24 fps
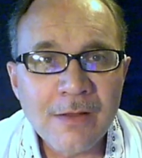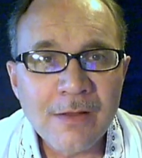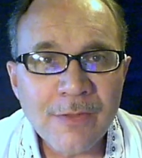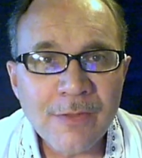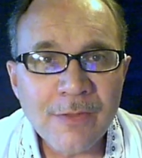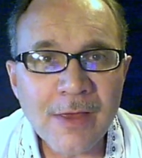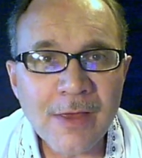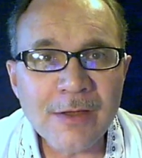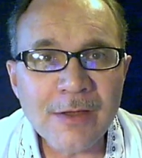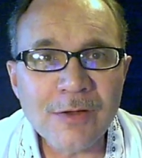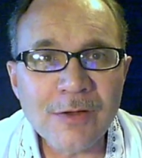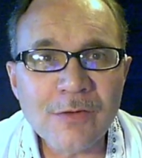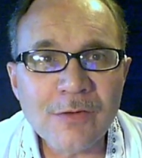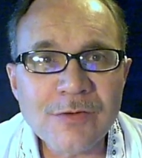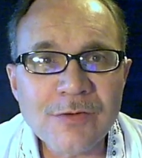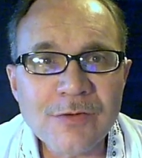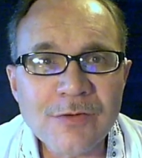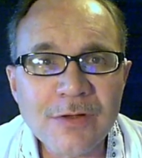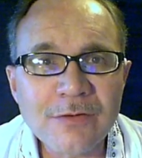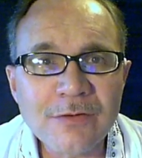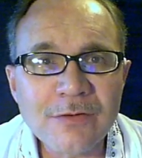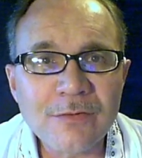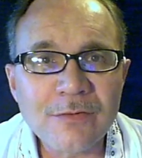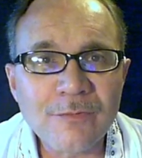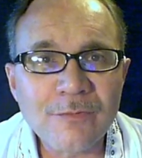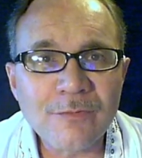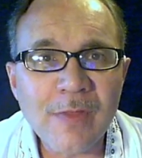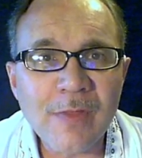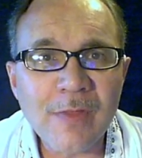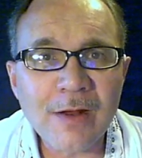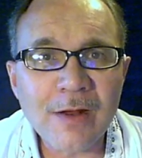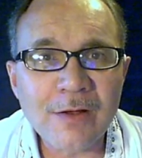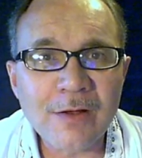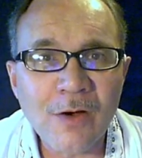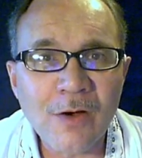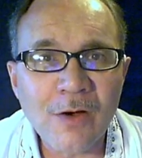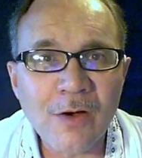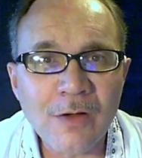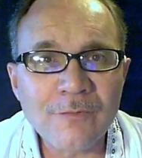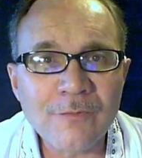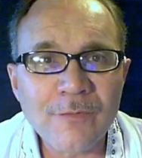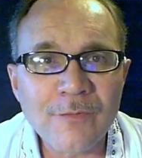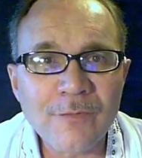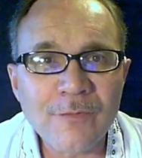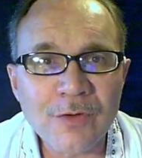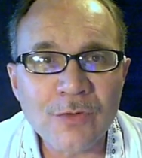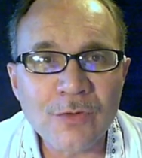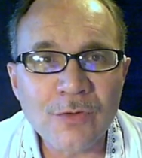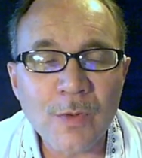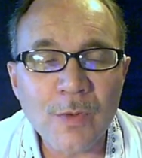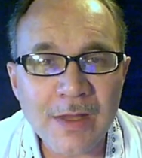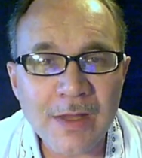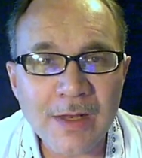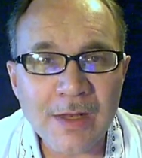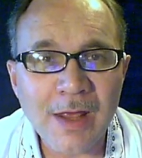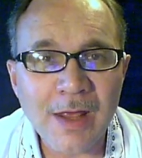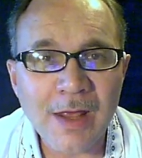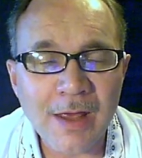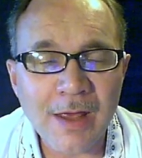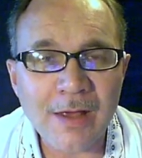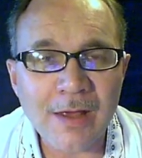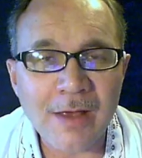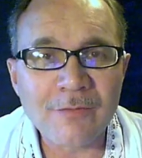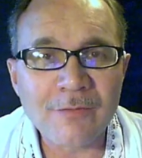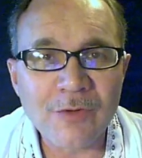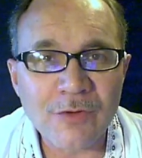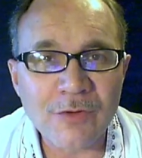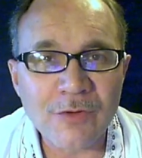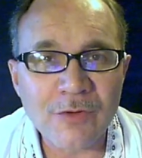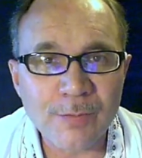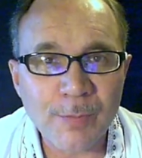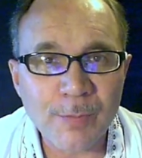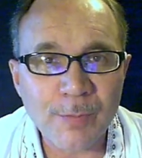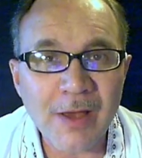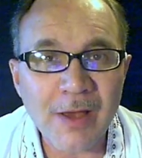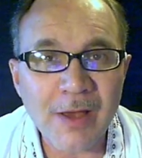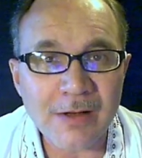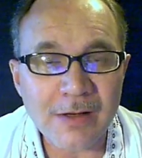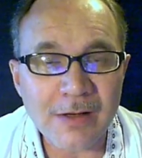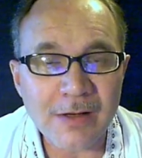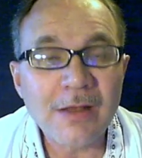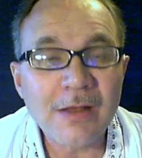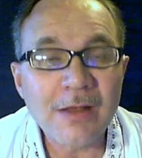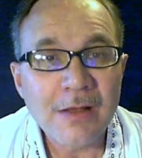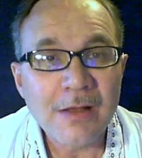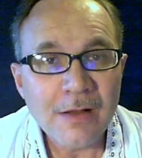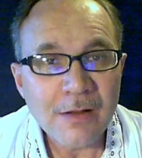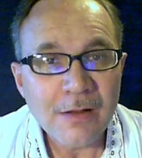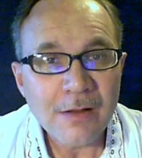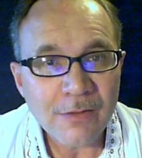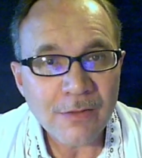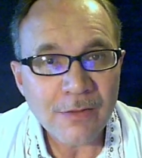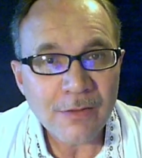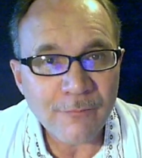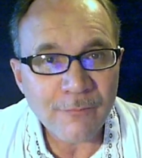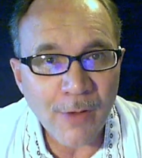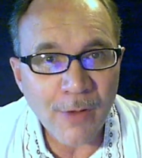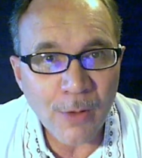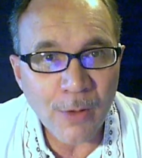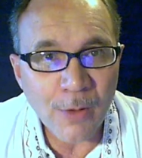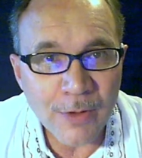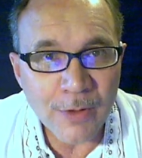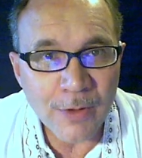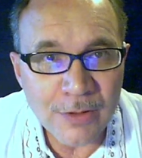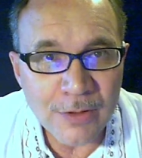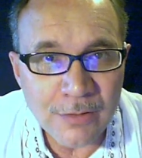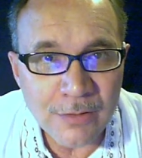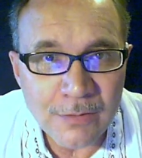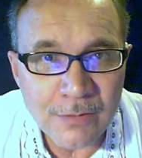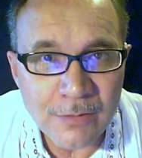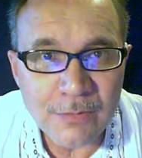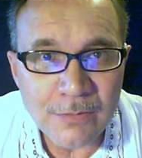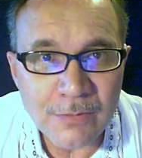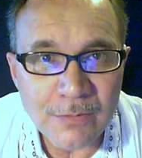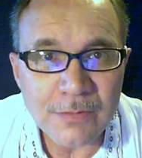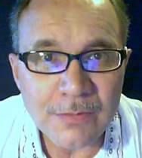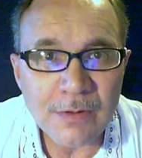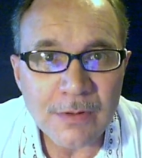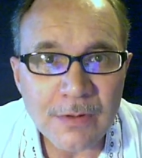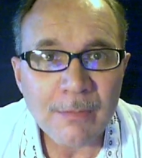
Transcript: Thank you, Jesus, for that confidence we can have despite the following news.